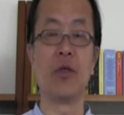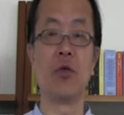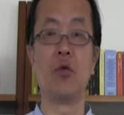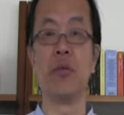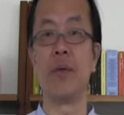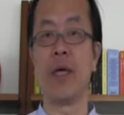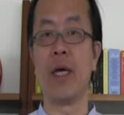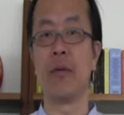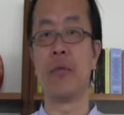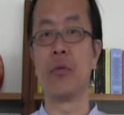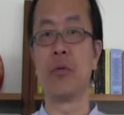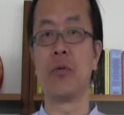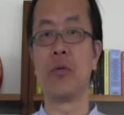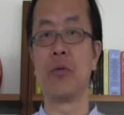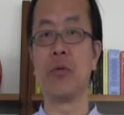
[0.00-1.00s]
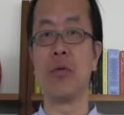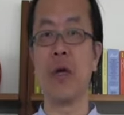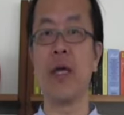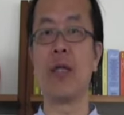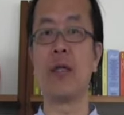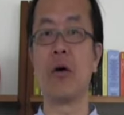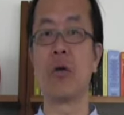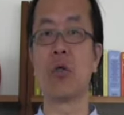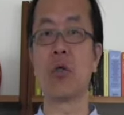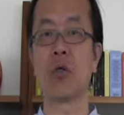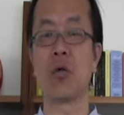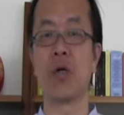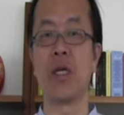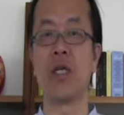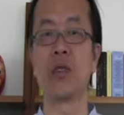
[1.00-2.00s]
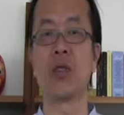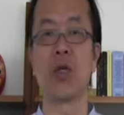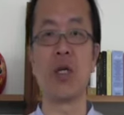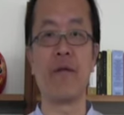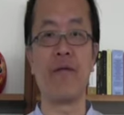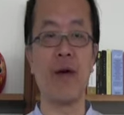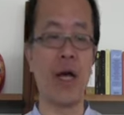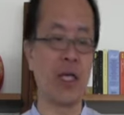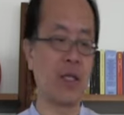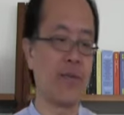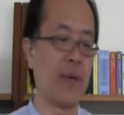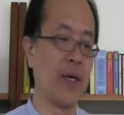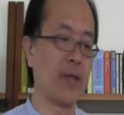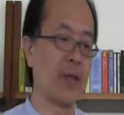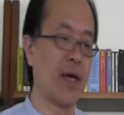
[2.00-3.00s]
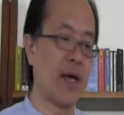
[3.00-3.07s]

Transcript: you'll be able to rent those green certified space